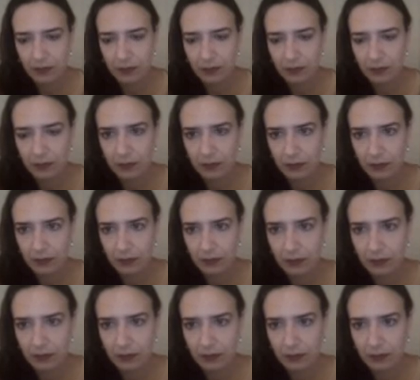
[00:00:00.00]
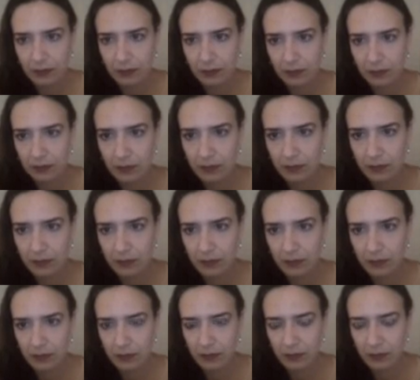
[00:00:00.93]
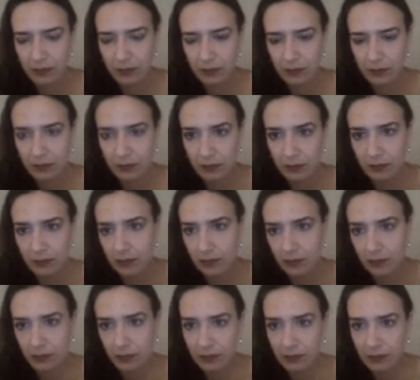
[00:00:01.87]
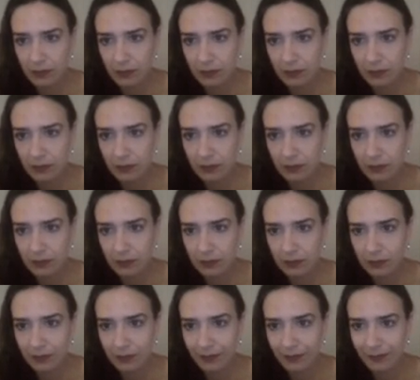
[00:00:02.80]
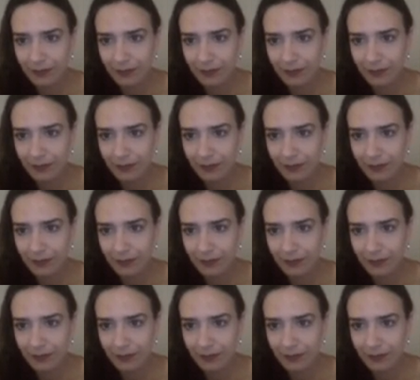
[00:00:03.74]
[no speech]